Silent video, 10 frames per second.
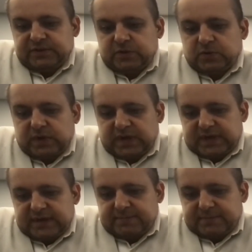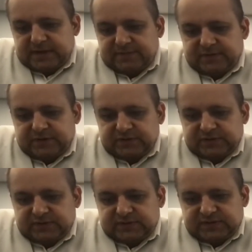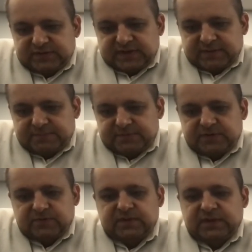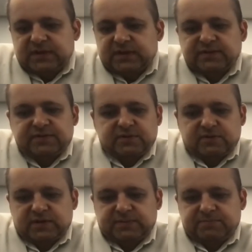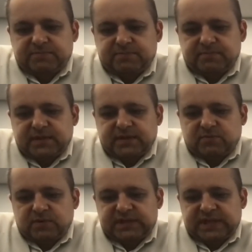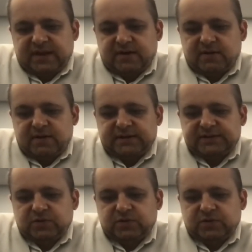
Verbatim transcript: So um, just skip to the uh, third one there.